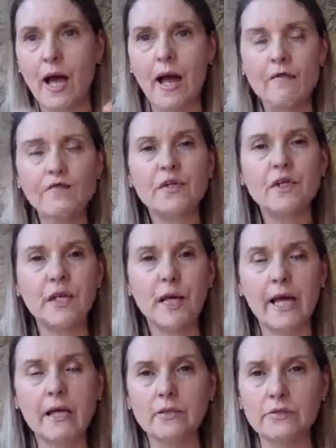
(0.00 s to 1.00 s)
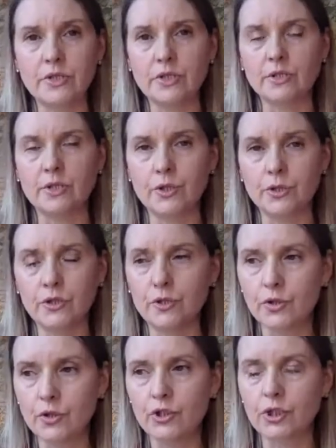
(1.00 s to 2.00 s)
everything else
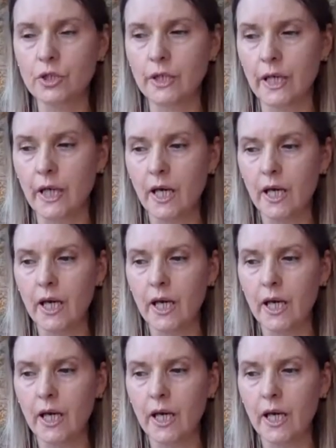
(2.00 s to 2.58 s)
usually